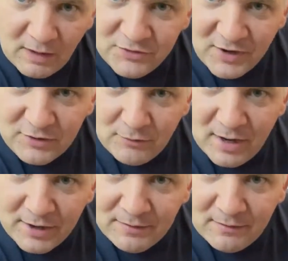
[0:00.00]
try to
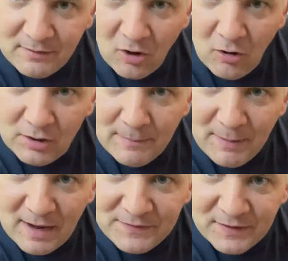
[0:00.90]
learn all the
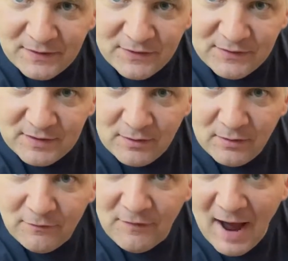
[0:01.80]
patterns,
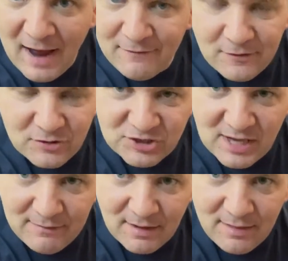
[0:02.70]
5 or
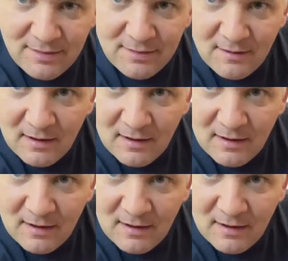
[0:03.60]
7th,